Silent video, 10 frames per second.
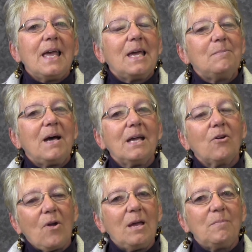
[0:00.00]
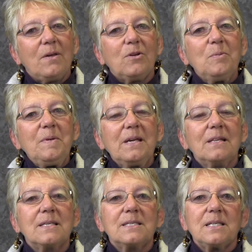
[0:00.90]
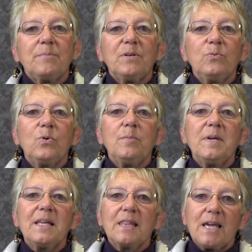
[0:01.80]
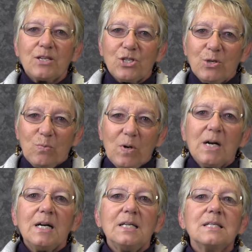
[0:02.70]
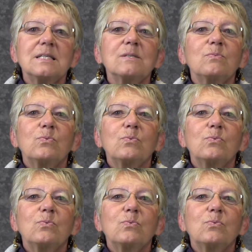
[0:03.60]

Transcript: And my grandmother, being the stubborn woman that she was,